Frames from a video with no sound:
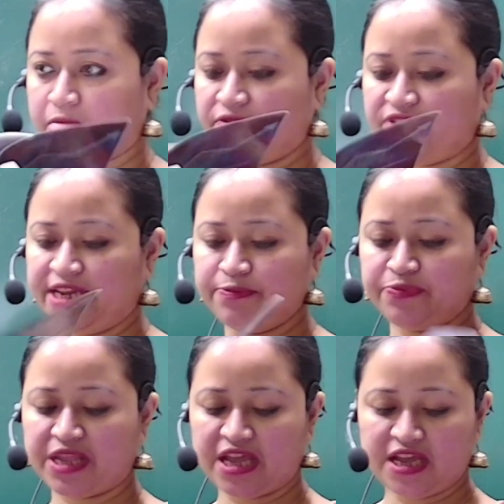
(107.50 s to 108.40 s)
fine?
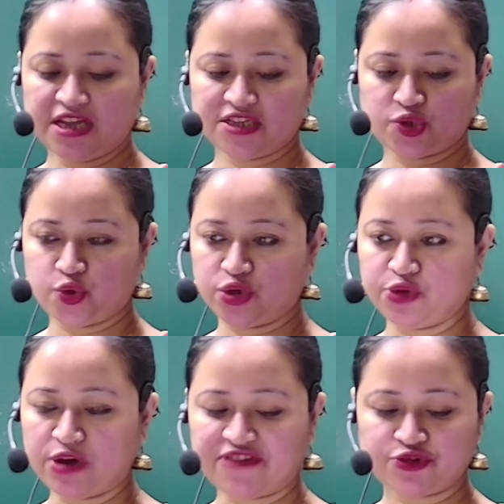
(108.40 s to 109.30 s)
So you
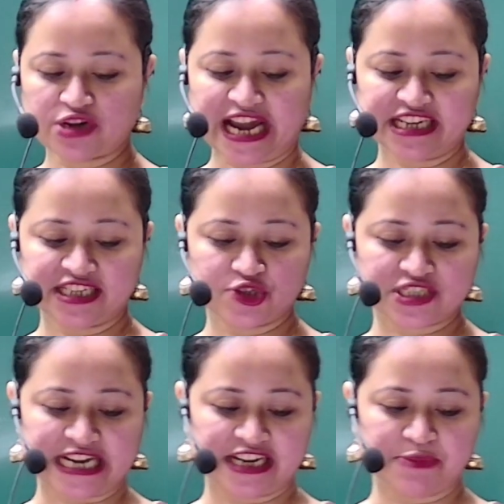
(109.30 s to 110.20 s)
have to write in your
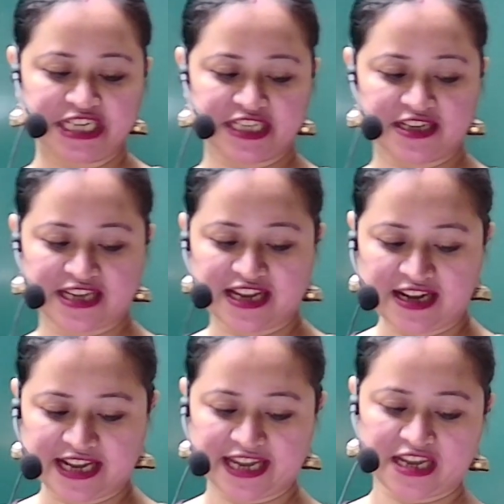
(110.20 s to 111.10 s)
study material
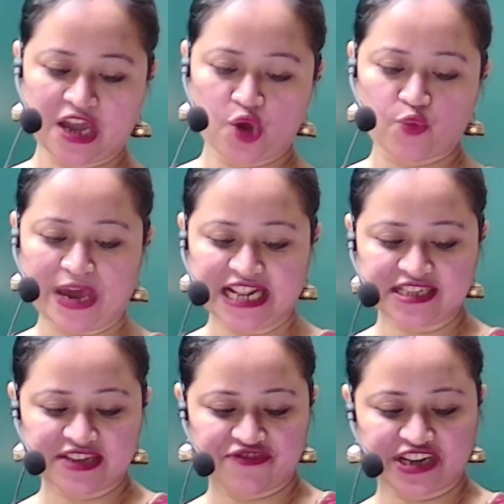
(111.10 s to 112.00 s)
like wealth
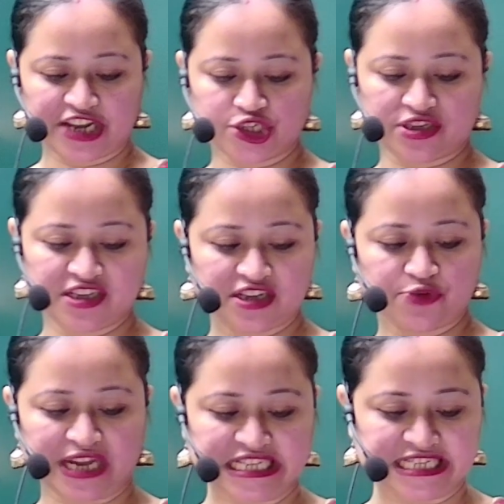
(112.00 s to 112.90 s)
definition. Here you
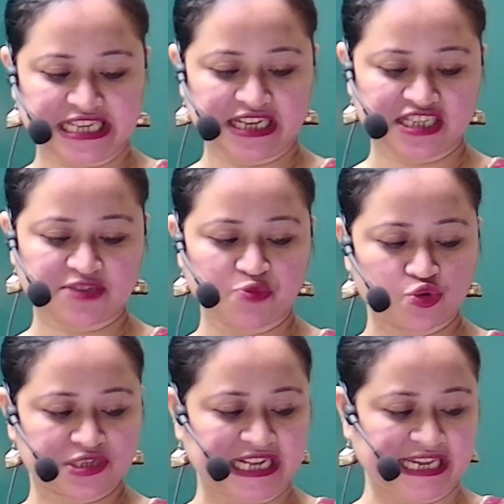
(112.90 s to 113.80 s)
can see it is
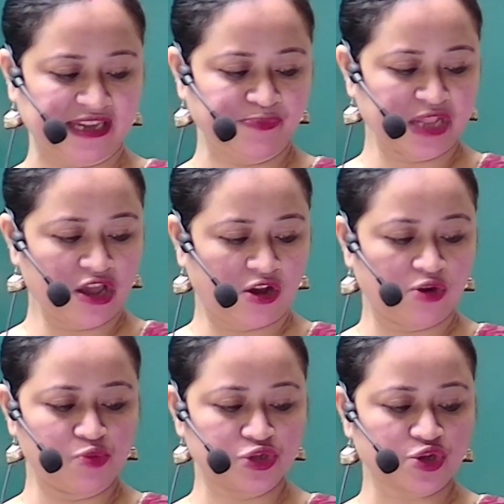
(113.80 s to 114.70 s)
mostly,
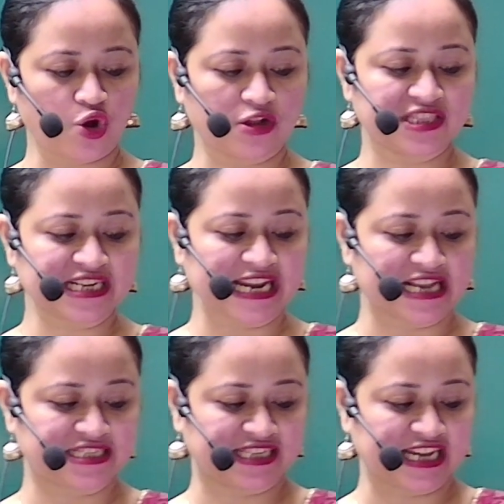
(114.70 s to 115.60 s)
almost all the
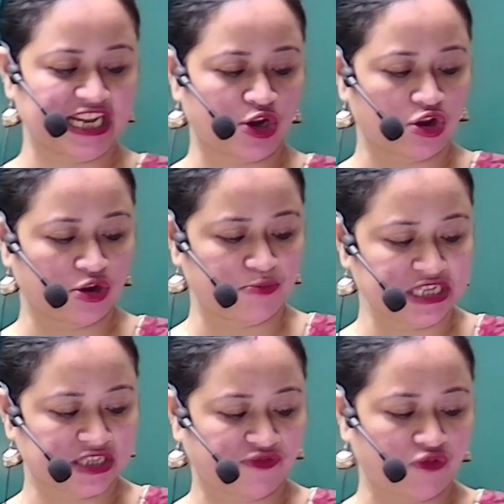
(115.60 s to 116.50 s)
classical
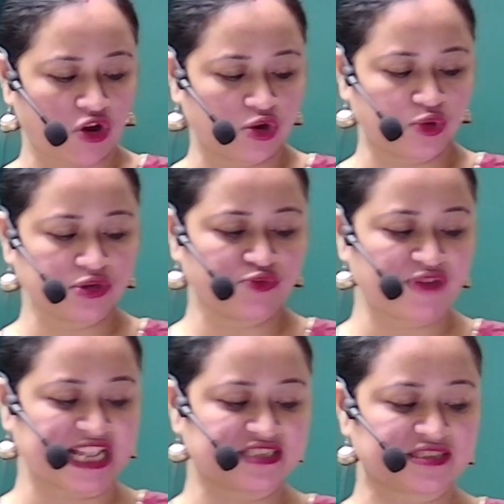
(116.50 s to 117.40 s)
economists followed
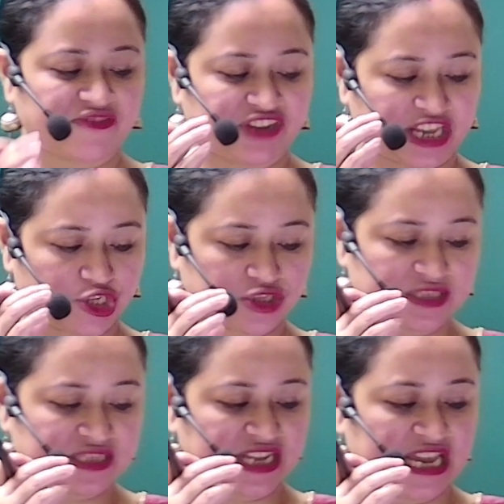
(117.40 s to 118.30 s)
wealth
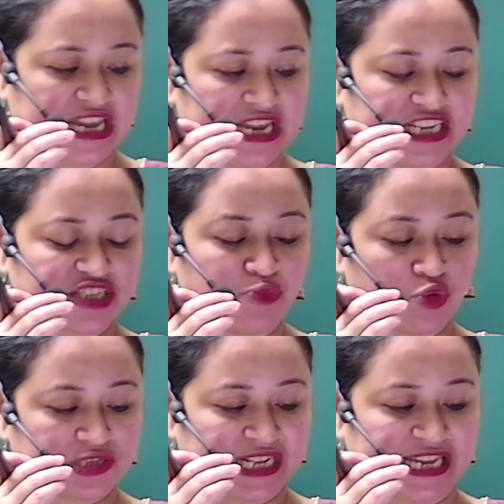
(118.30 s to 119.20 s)
definitions. It is
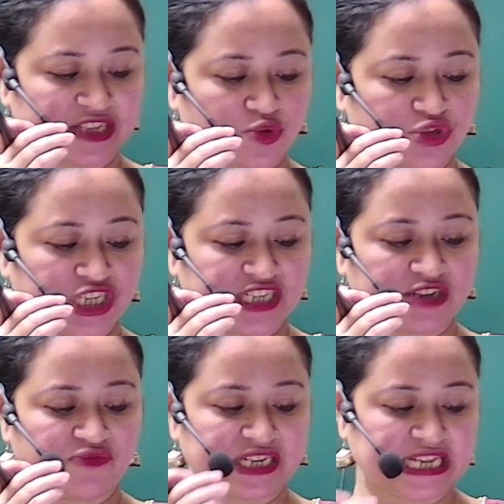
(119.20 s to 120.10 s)
mostly associated
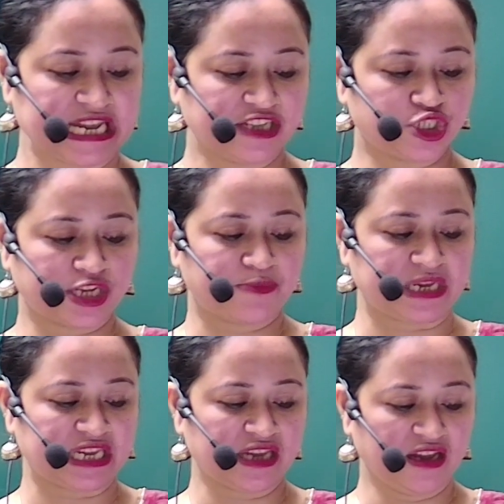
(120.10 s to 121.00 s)
with
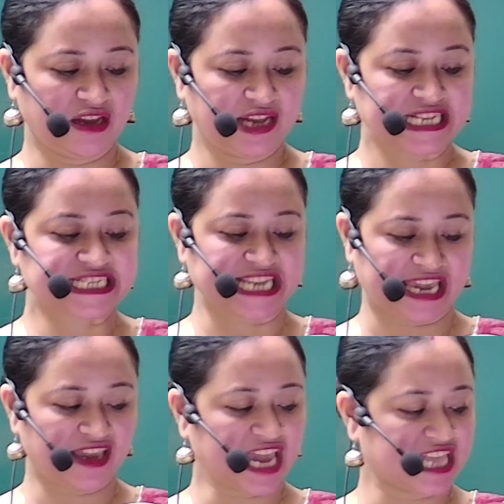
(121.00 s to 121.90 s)
J.B.
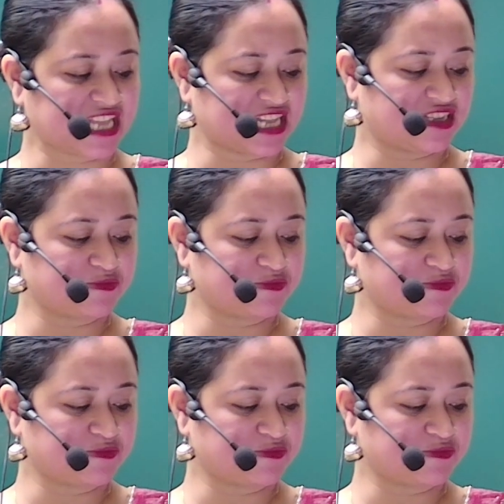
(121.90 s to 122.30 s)
Say and Adam